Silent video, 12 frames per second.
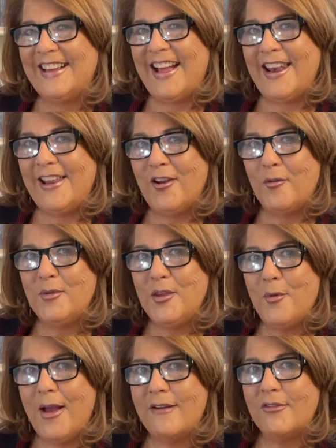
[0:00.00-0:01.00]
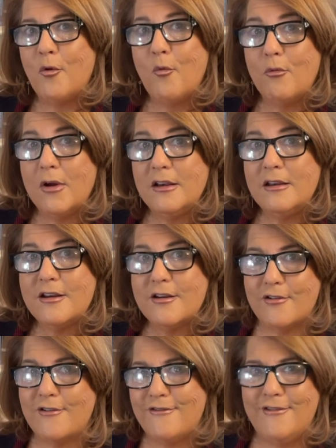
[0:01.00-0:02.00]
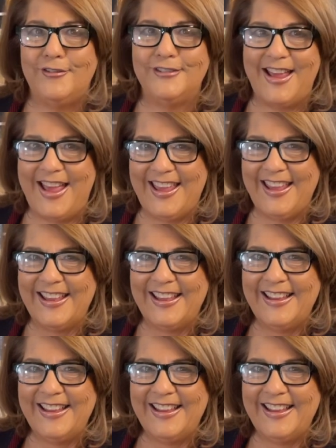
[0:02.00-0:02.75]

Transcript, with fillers: And I hope you have a wonderful day.